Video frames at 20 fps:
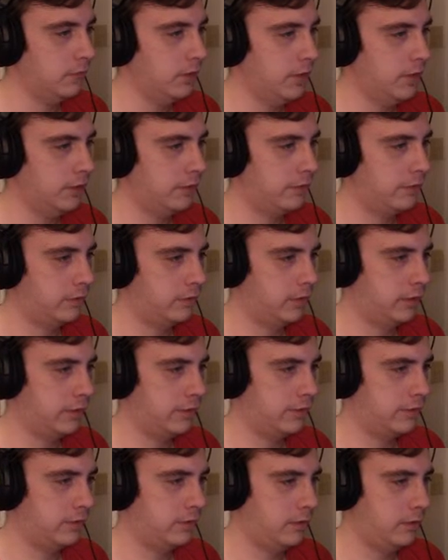Each door
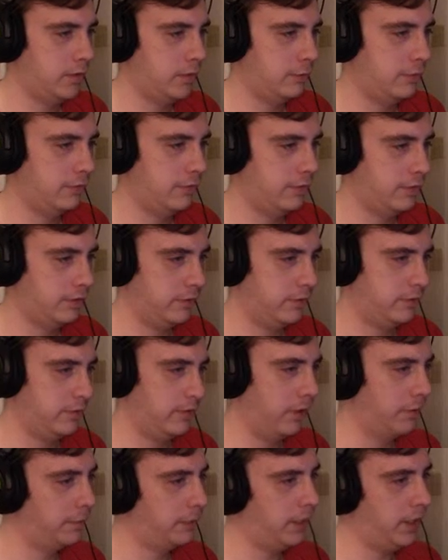needs a certain number of crystals
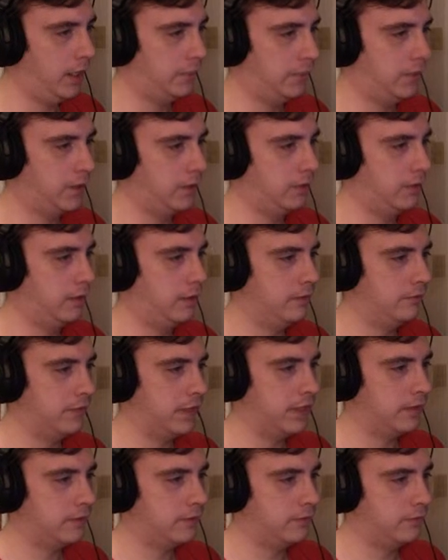to open up. Now you have
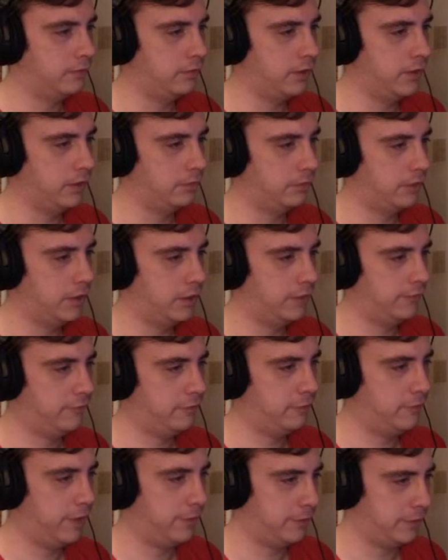access to another part of
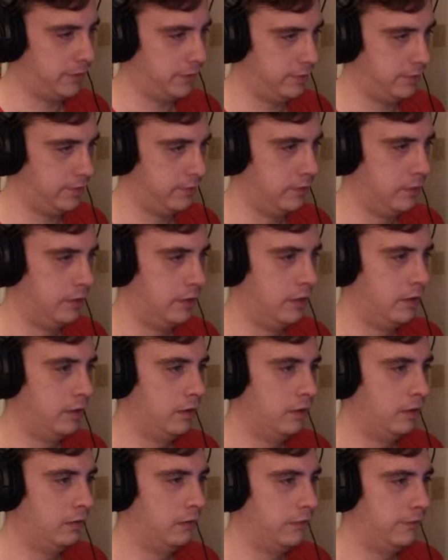your memories.
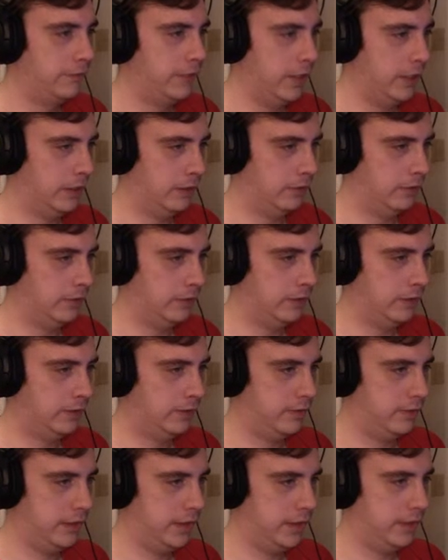find
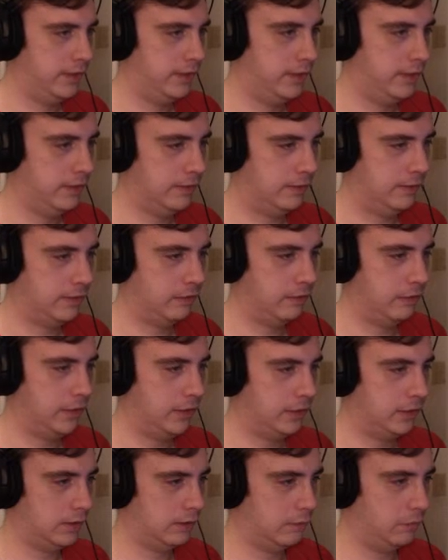doors like this
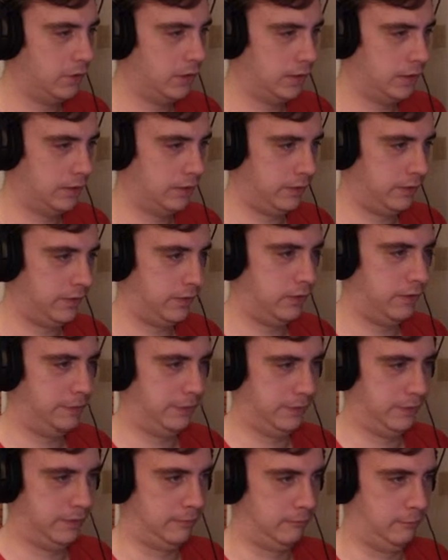throughout the world. To
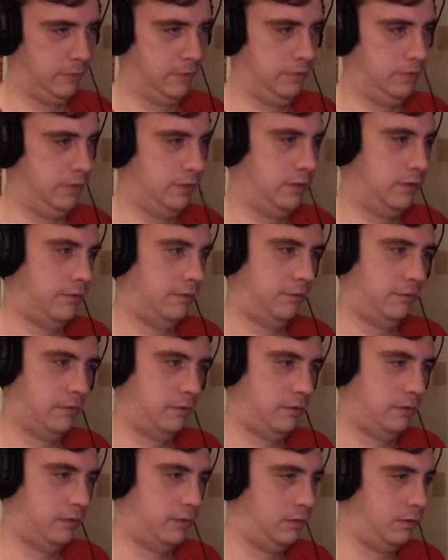open them, you'll need to
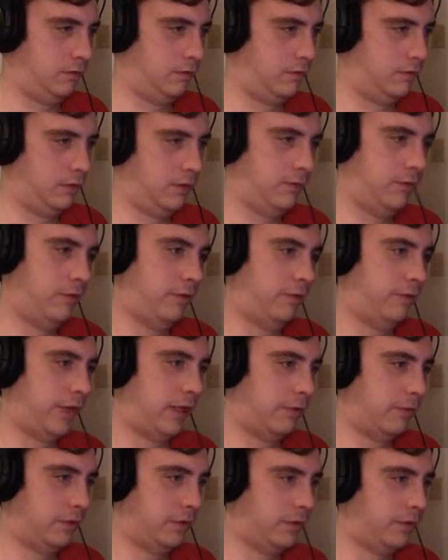retrieve the
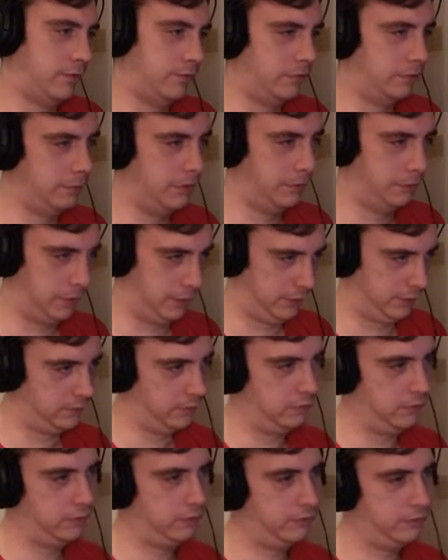fragments of your memories.
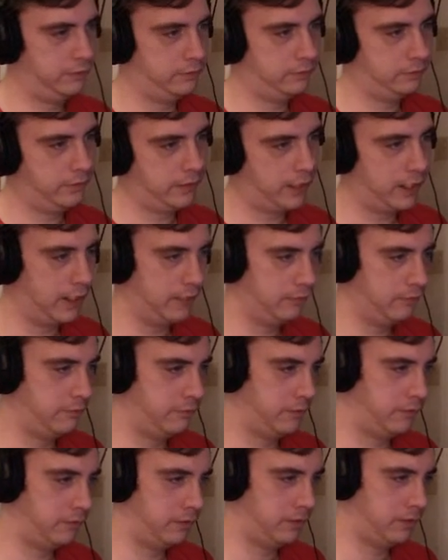Go to the crystal cave. There
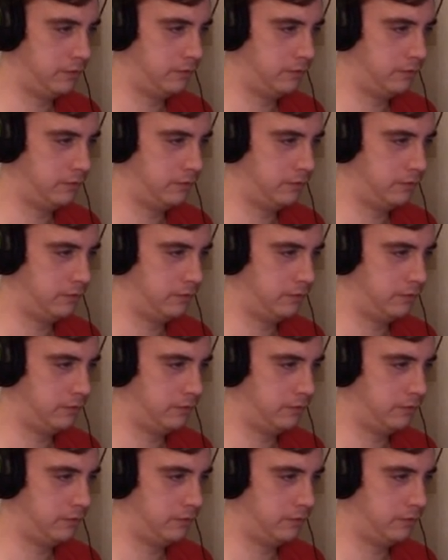must be